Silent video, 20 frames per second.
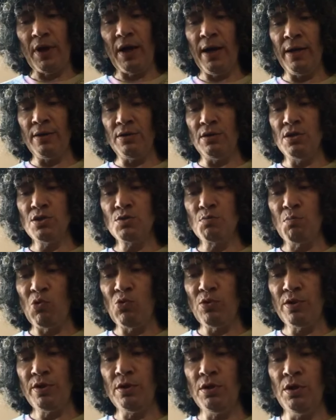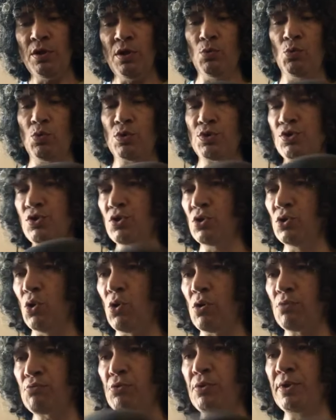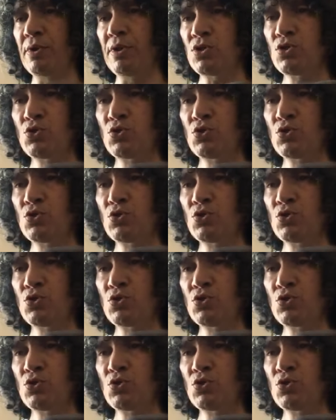At this point, you know, we're still offering this